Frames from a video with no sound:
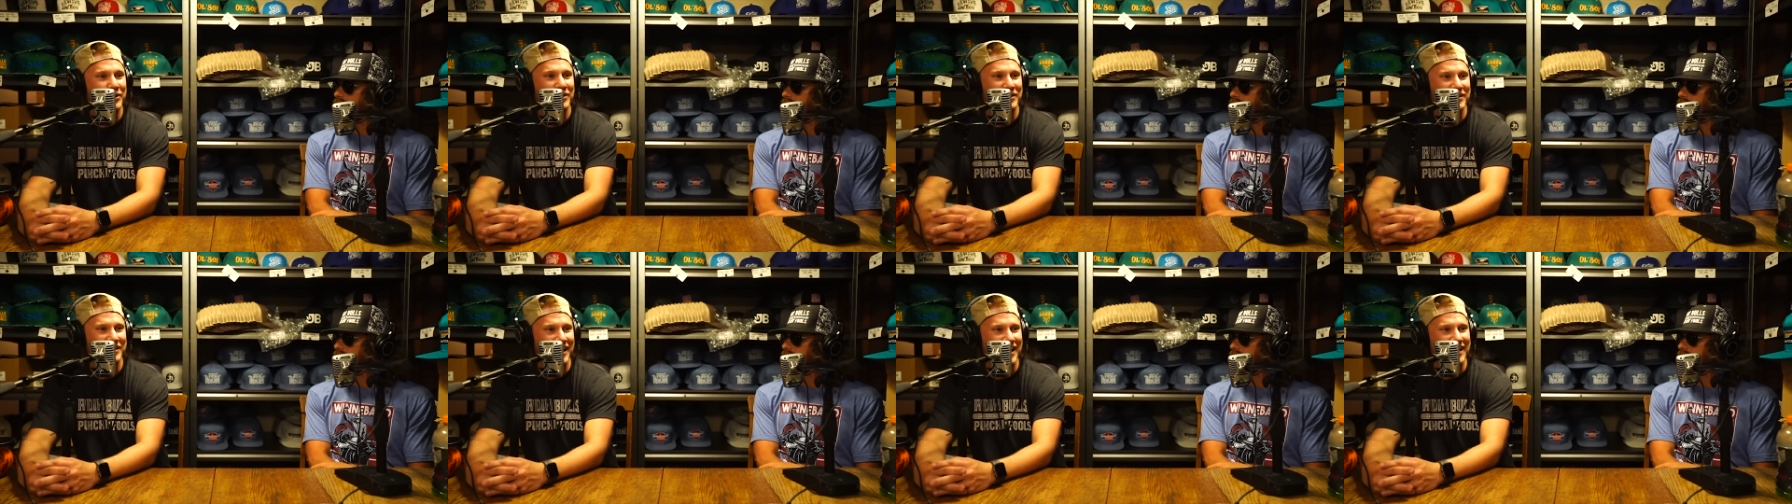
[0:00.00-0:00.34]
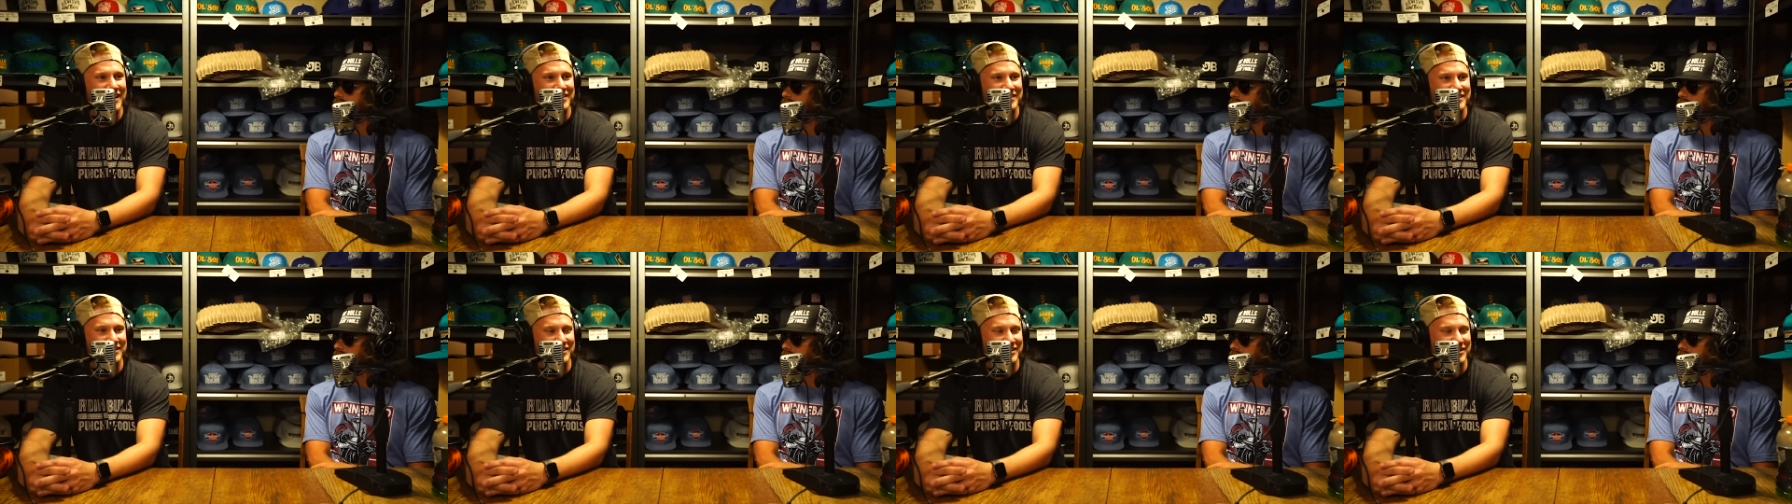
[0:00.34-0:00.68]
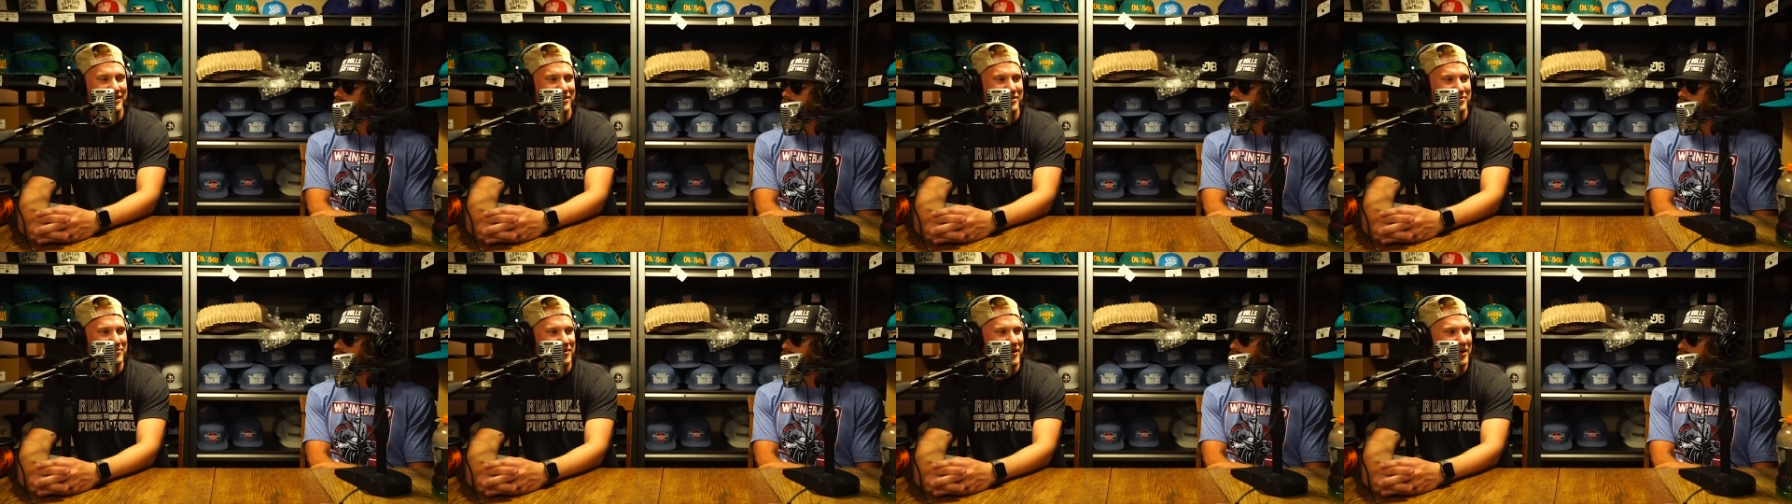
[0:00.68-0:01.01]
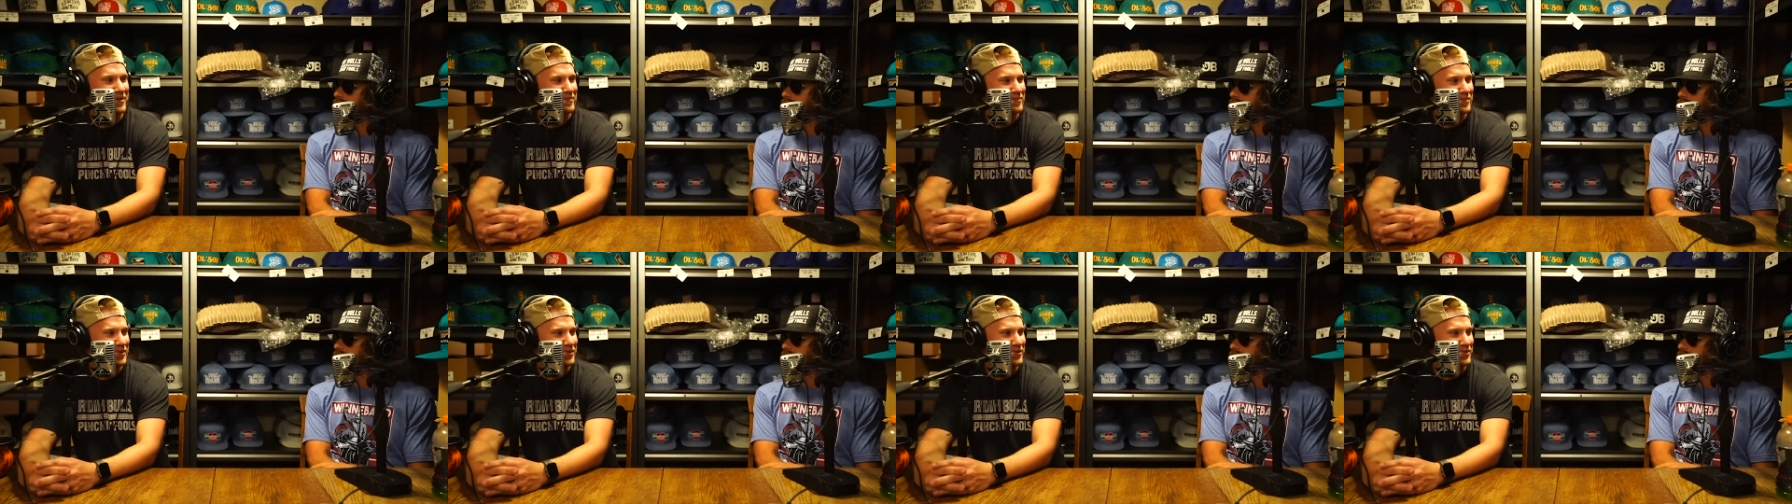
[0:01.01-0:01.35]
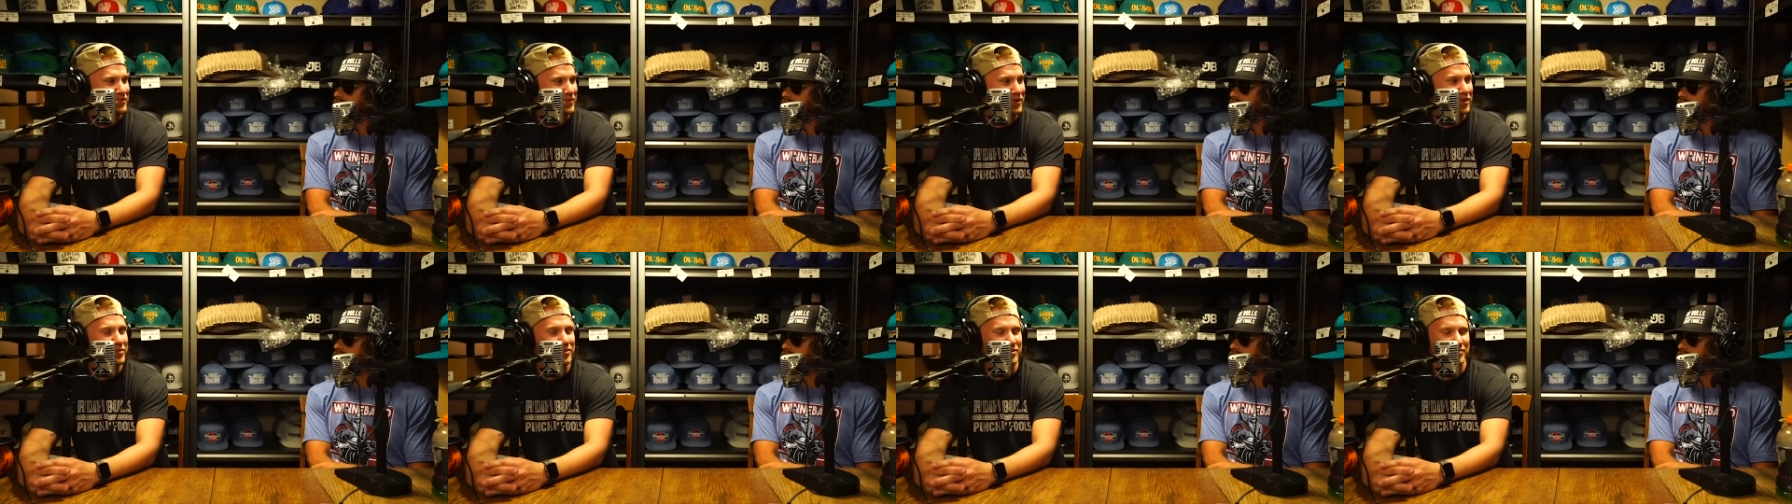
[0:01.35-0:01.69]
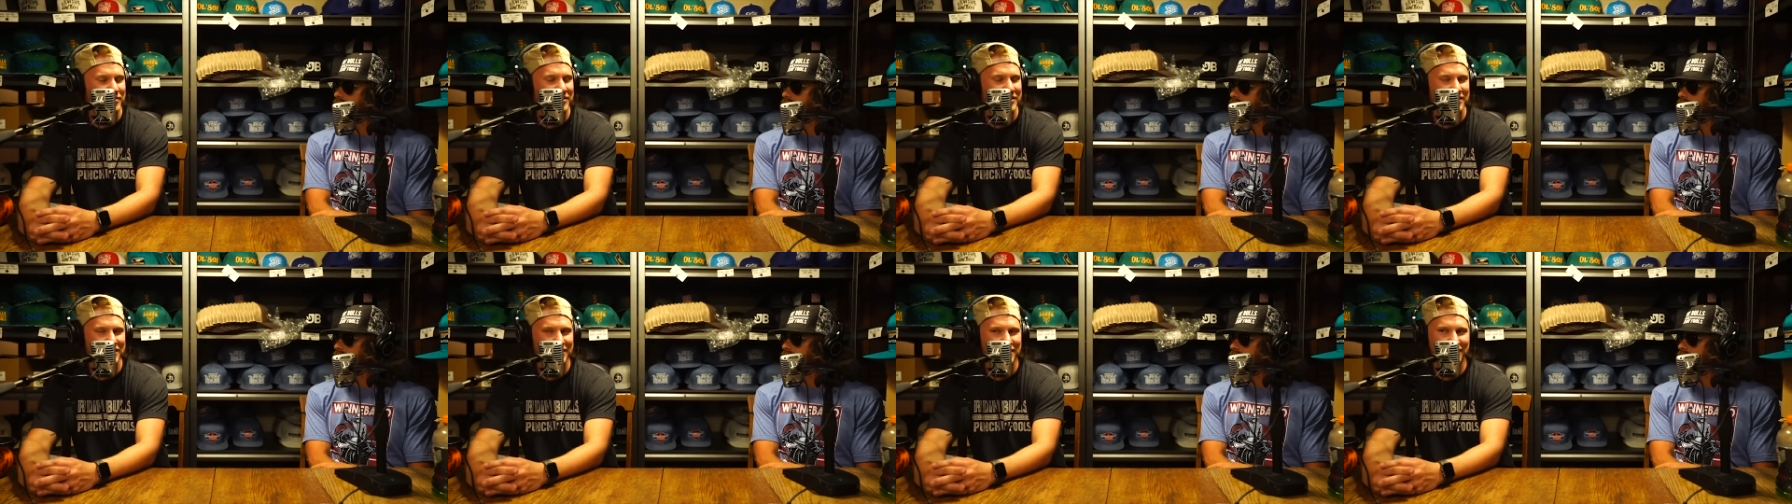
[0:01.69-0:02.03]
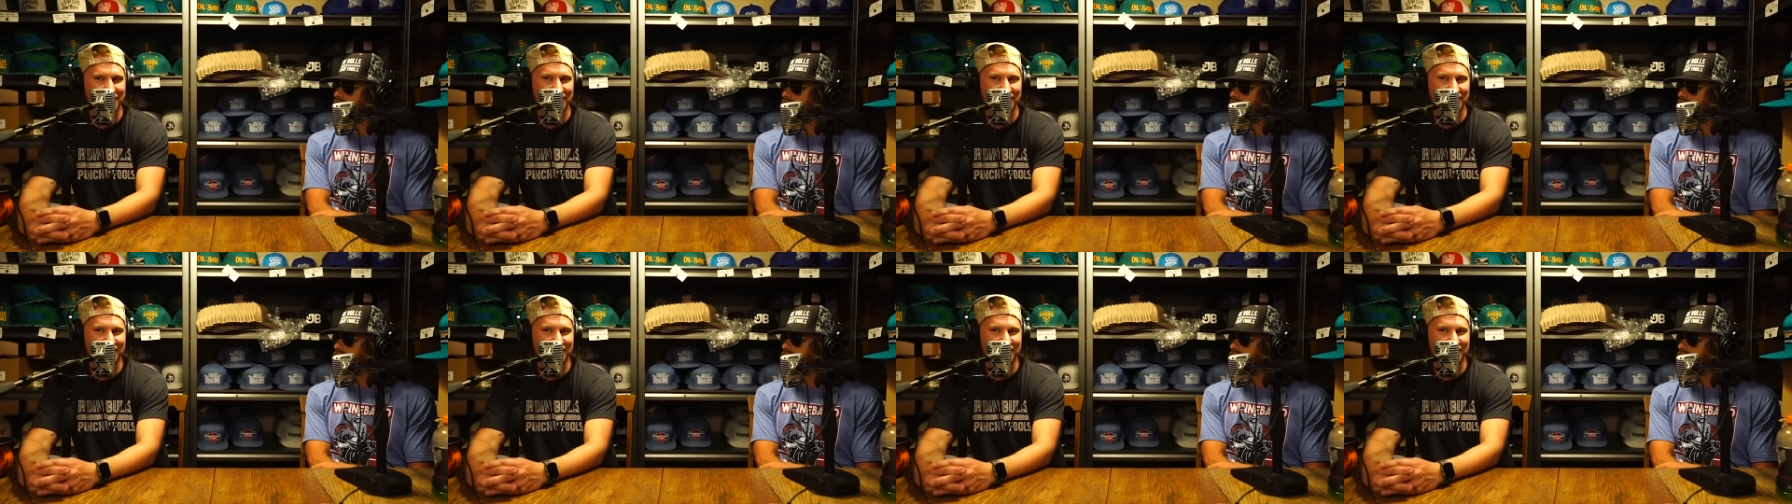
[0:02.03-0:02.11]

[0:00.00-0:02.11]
with an 1,800 pound bull whooping me